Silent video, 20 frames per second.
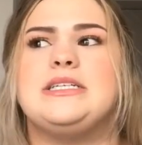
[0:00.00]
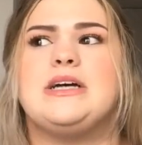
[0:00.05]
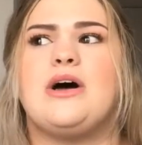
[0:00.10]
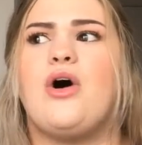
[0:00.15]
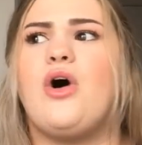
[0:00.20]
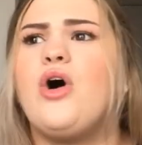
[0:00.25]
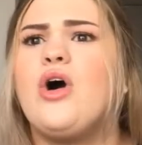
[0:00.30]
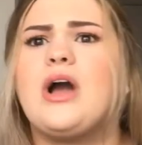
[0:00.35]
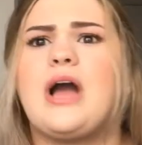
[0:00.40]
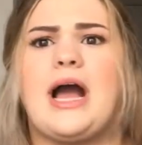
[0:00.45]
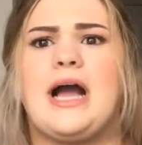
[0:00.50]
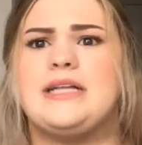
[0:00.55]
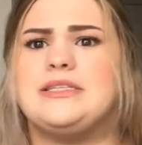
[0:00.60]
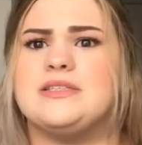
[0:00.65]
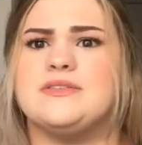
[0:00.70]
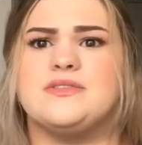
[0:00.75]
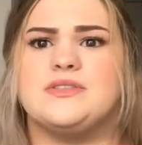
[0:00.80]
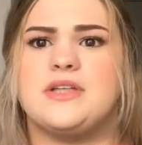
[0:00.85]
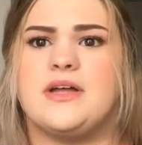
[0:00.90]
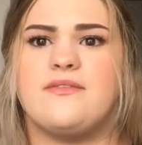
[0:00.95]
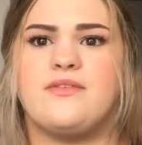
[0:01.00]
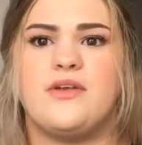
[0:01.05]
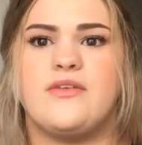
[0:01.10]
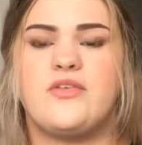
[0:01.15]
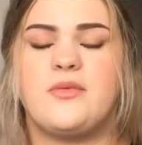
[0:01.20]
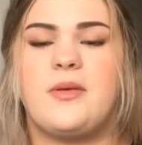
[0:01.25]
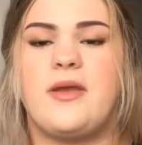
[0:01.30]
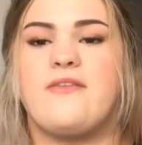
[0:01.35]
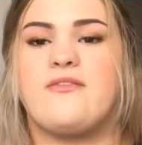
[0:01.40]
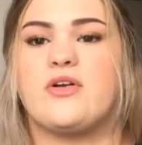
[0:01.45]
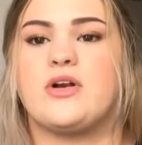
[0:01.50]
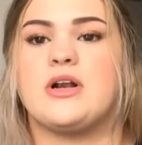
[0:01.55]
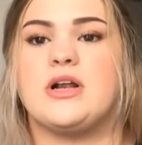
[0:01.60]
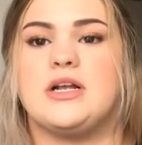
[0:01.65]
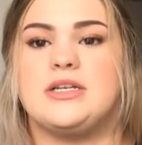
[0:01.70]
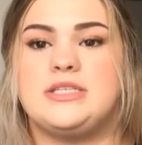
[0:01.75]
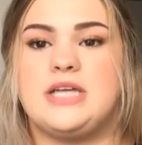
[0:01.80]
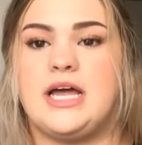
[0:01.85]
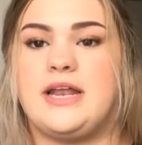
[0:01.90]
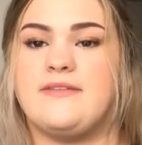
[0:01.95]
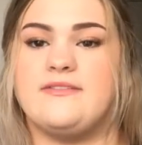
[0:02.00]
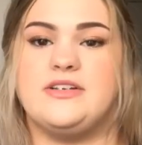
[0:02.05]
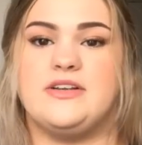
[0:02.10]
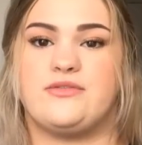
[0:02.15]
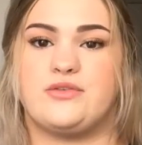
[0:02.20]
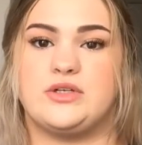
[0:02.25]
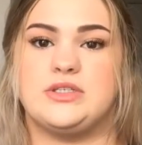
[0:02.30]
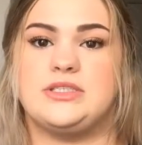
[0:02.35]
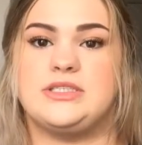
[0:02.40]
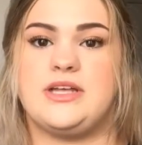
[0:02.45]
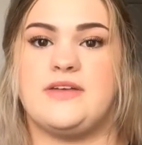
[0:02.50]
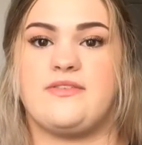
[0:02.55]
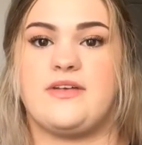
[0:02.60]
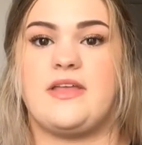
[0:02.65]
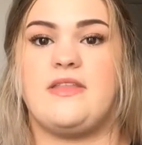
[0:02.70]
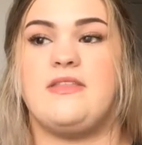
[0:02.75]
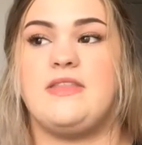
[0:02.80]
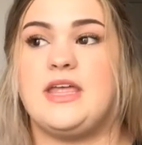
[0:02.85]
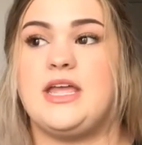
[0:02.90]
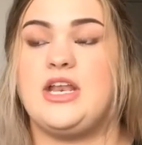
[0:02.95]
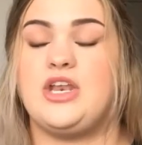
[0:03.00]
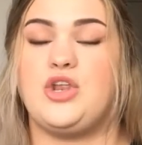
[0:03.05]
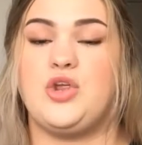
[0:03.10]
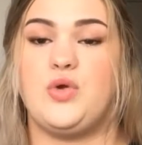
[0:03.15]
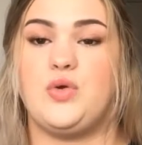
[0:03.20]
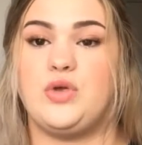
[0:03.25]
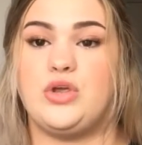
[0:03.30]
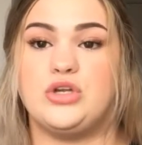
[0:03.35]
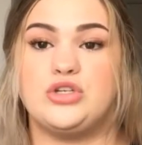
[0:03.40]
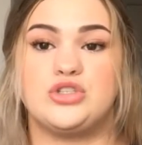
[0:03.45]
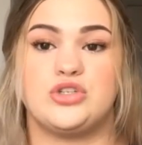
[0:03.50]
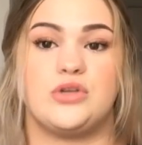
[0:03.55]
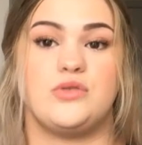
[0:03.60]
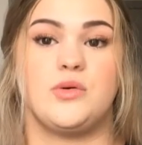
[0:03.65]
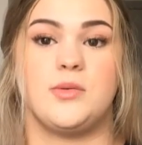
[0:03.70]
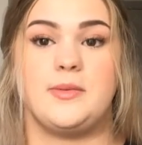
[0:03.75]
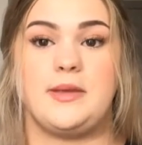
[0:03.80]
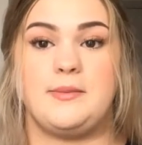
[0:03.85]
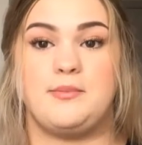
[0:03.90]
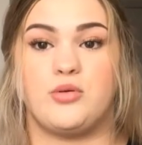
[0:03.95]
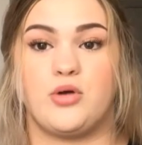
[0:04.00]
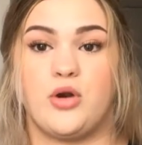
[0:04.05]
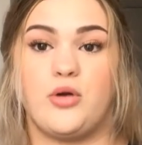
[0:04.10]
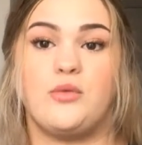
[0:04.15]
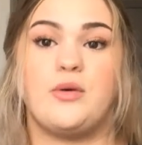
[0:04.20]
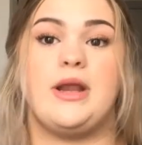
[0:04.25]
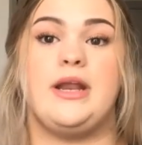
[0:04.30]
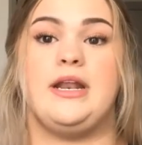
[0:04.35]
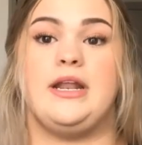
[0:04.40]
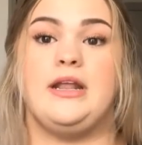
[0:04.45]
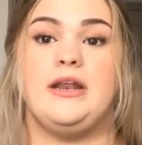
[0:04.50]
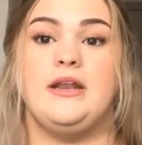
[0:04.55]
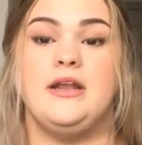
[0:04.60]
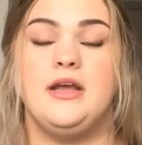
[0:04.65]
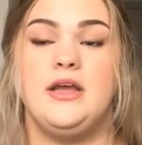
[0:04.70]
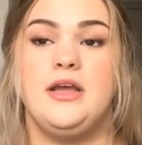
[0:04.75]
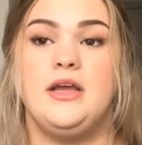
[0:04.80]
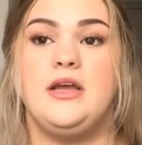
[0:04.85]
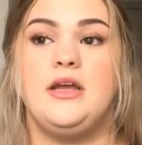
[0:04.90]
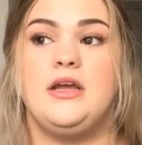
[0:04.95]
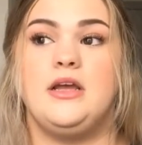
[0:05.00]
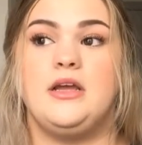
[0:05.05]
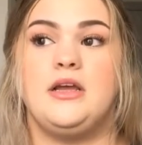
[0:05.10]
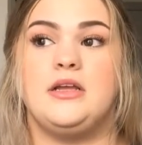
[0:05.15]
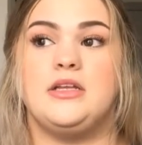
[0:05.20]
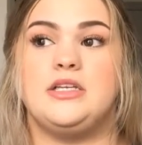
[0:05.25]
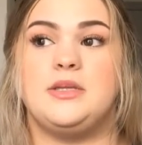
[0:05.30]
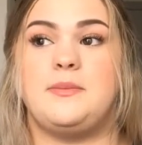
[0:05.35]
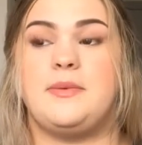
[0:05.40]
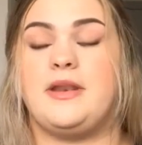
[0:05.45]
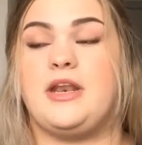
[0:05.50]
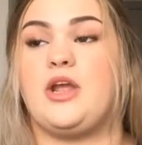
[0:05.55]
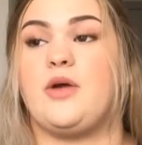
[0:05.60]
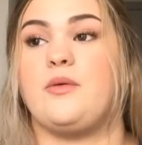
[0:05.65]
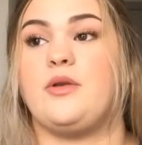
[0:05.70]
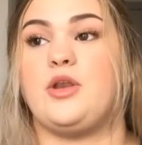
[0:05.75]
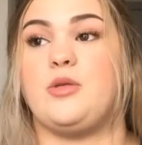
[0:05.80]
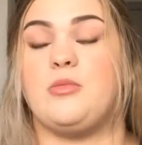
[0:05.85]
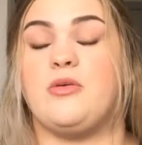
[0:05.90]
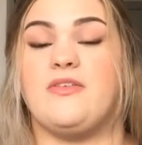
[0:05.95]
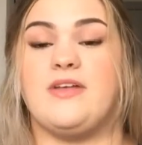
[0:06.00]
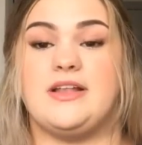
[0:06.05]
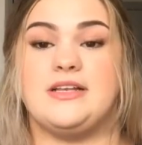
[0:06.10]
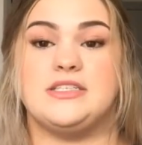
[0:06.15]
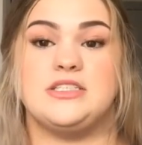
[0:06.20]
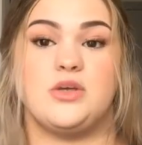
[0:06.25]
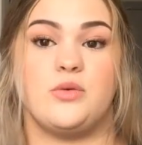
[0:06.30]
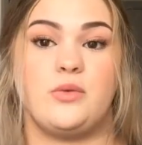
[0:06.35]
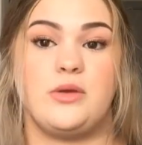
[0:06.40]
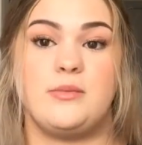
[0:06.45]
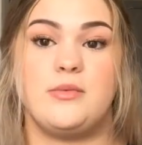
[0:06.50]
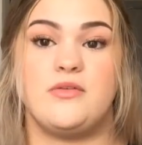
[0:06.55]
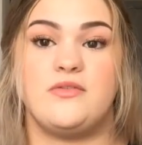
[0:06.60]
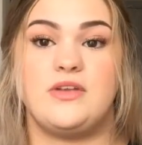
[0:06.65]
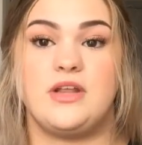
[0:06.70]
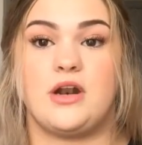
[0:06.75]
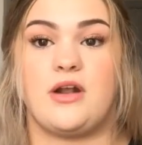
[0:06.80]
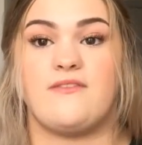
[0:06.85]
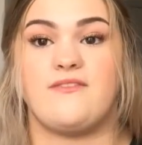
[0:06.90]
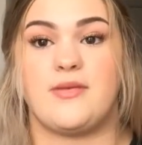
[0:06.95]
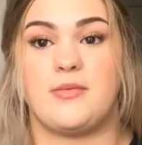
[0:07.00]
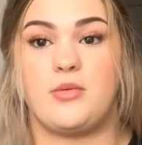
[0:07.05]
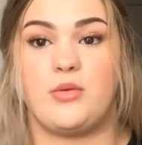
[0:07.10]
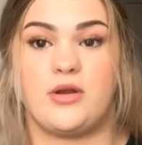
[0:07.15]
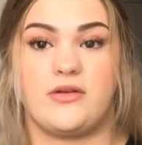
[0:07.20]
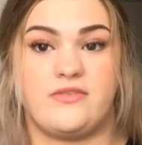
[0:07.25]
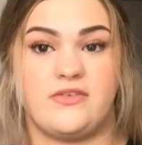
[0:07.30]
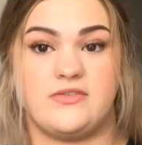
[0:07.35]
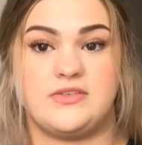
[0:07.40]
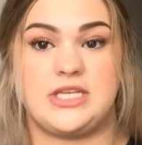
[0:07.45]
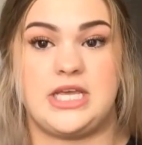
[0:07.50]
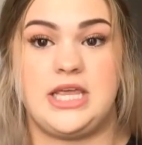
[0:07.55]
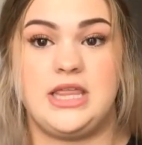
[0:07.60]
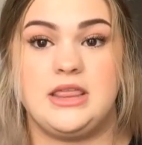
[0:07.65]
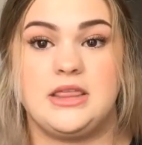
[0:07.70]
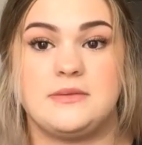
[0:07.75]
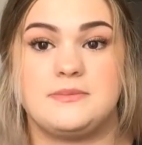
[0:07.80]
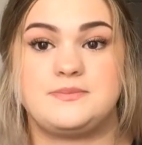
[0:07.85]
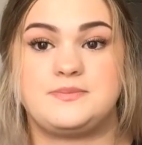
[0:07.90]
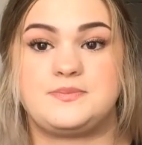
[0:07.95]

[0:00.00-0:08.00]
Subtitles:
all kinds of stuff. You have to pay for a ton of different stuff, and then you usually will be prorated depending on when you move in. So we moved in on February 15th,